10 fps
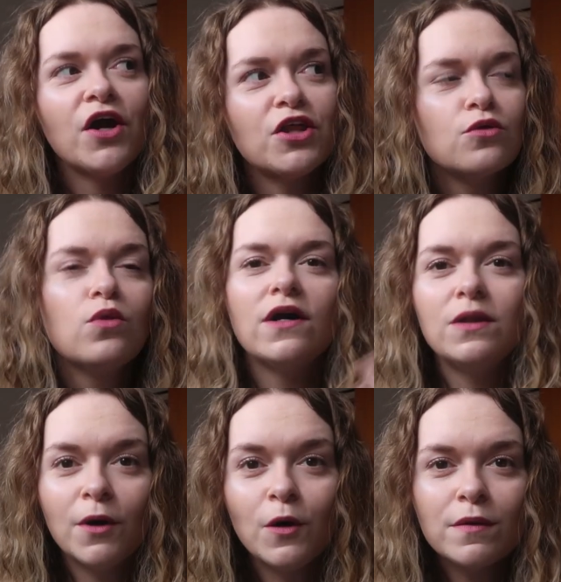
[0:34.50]
I thought
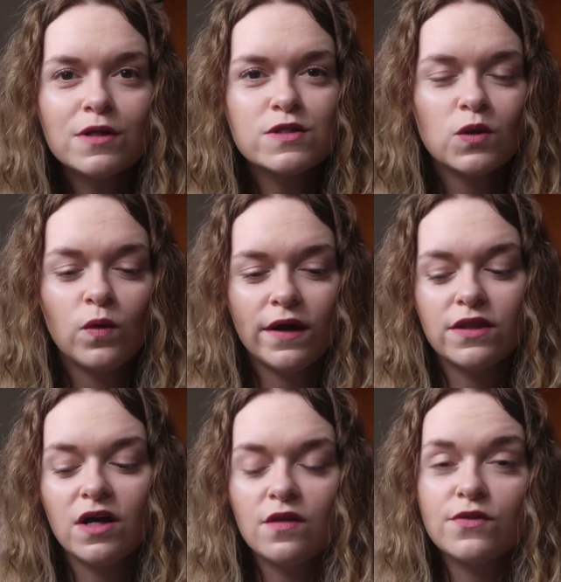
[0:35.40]
at the moment,
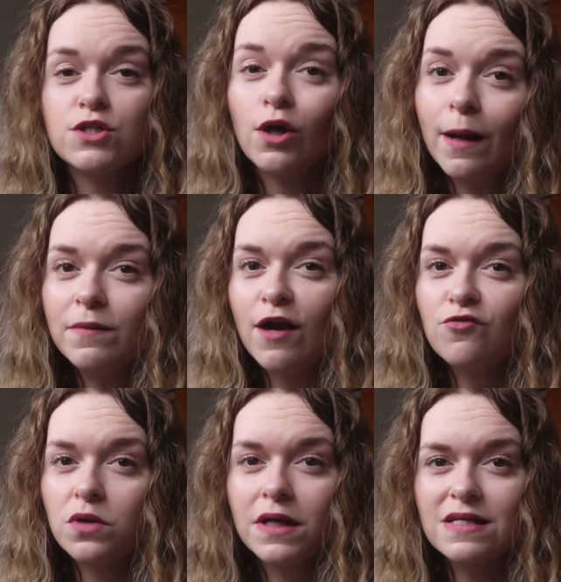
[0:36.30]
with the time that
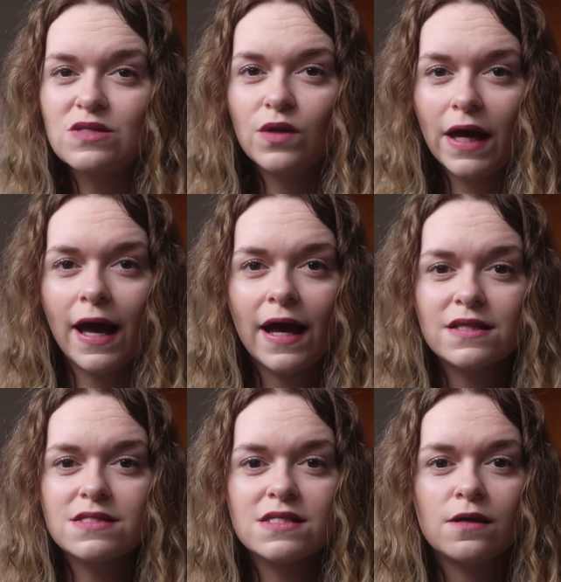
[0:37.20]
everyone has on their
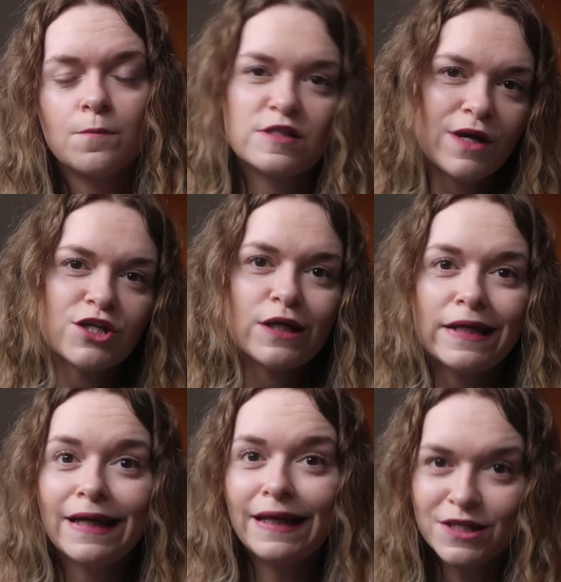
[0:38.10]
hands,
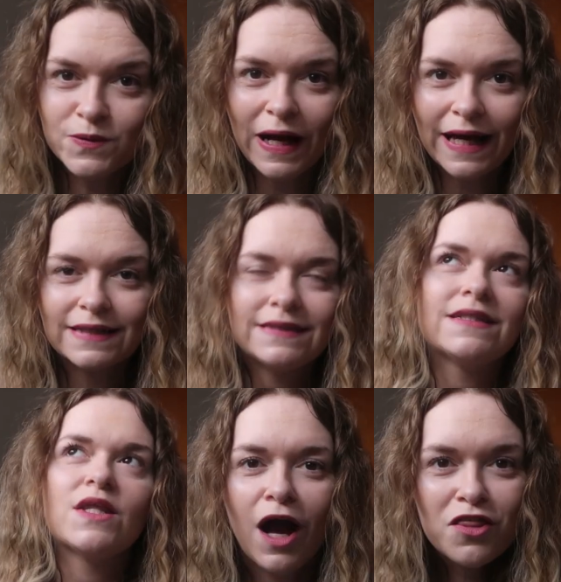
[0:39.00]
especially little
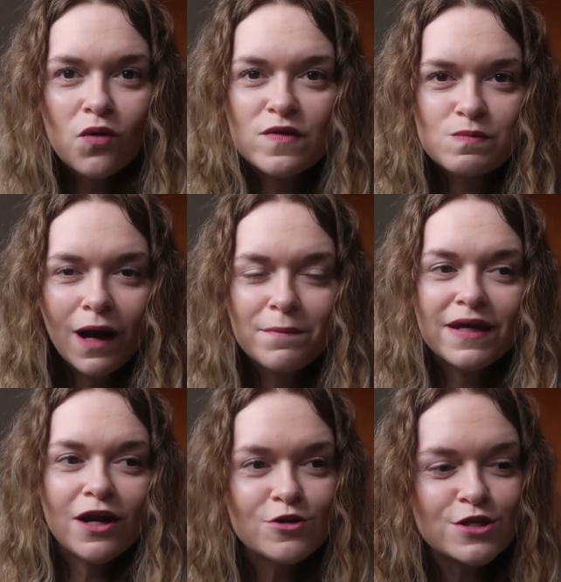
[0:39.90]
hands, I thought this might
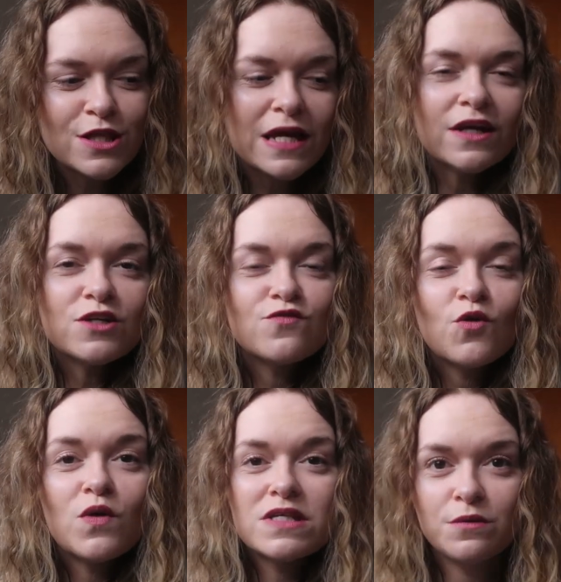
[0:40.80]
be a good thing
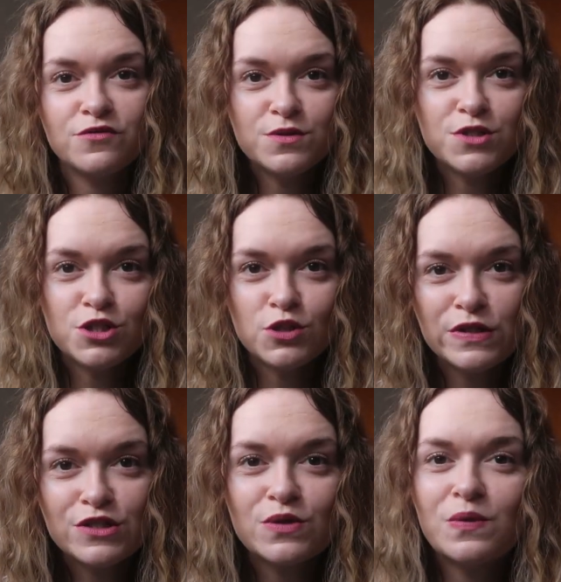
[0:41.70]
for some of you to
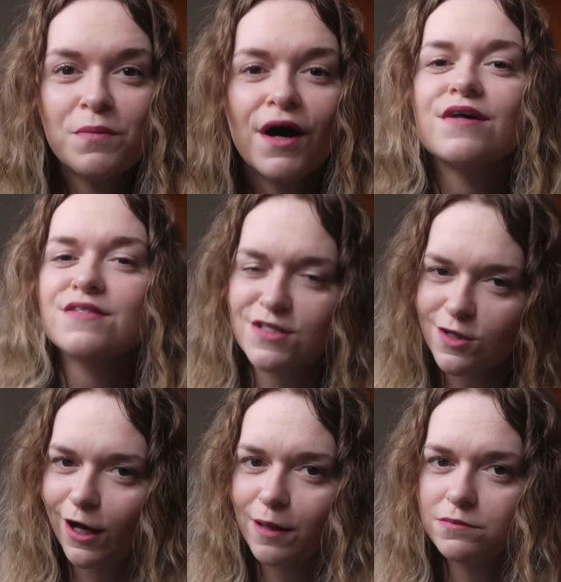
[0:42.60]
do to pass the
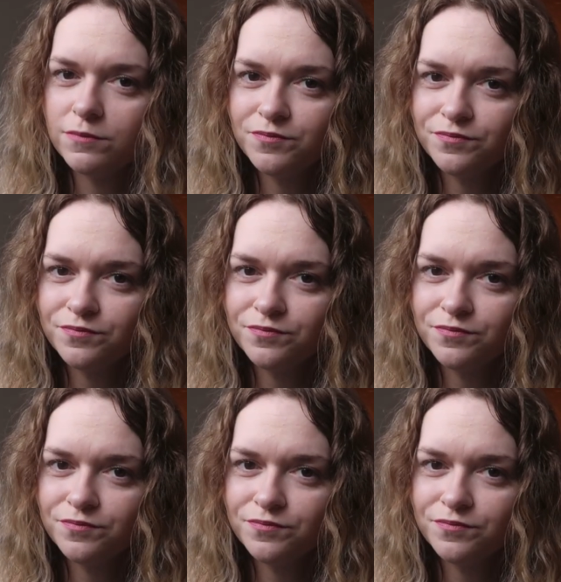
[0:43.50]
time.